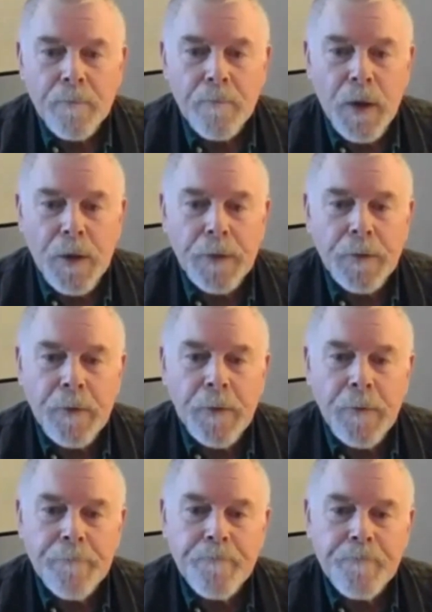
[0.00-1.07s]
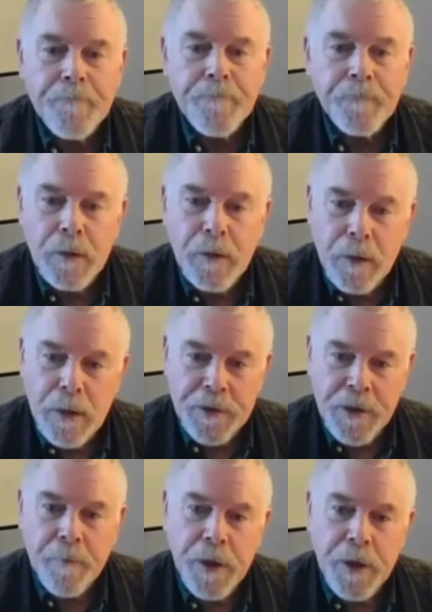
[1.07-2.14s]
But
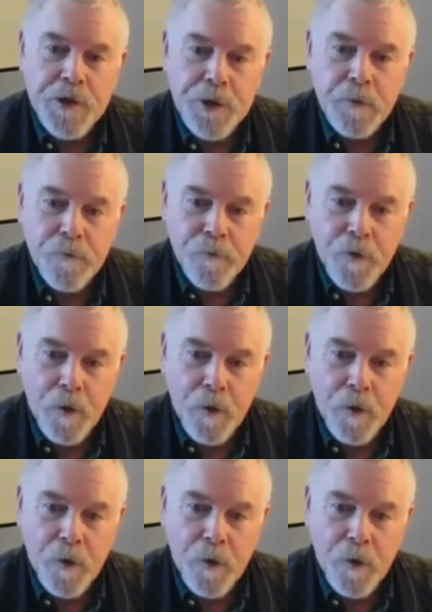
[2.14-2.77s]
as I mentioned,